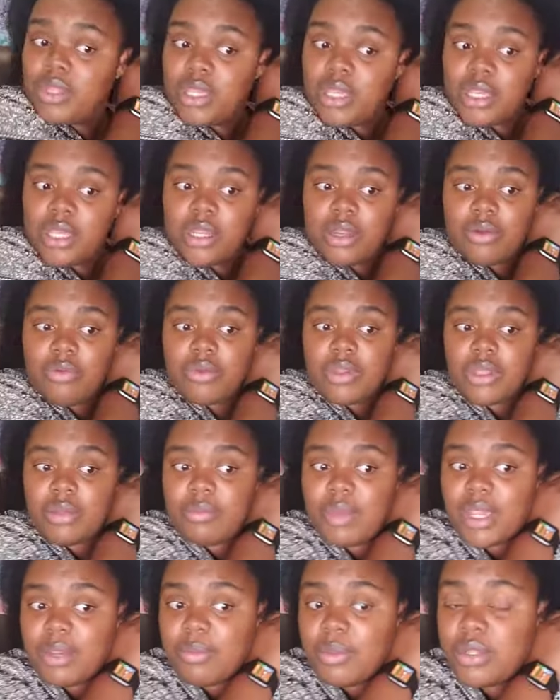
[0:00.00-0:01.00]
it don't really
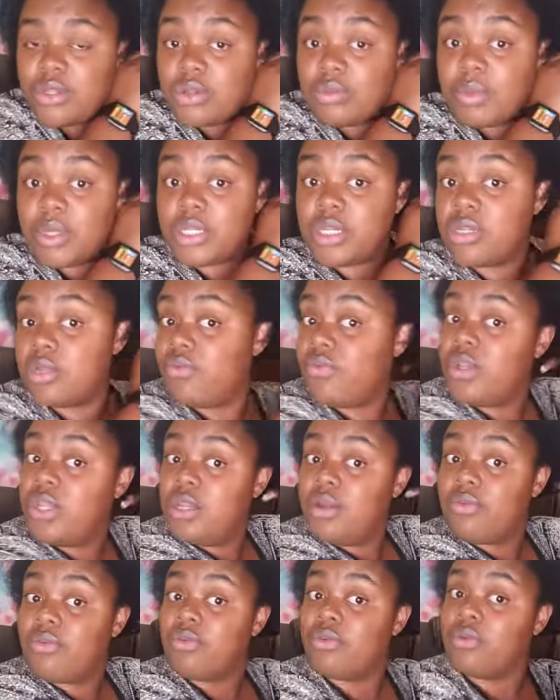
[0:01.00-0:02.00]
make me too much of a
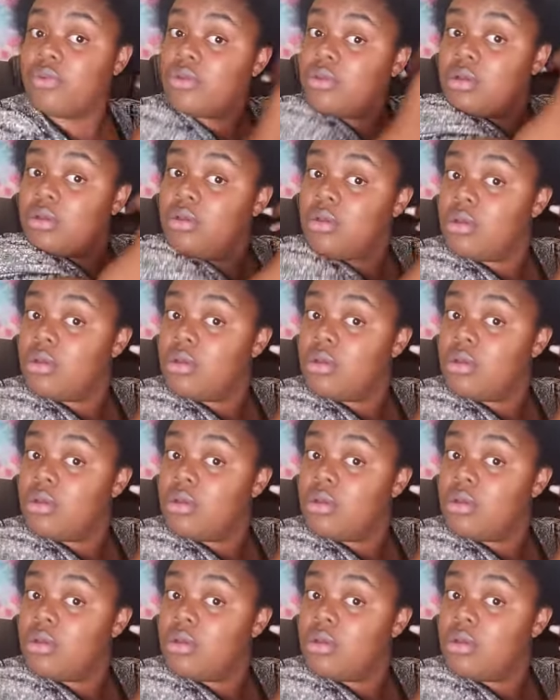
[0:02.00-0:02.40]
difference.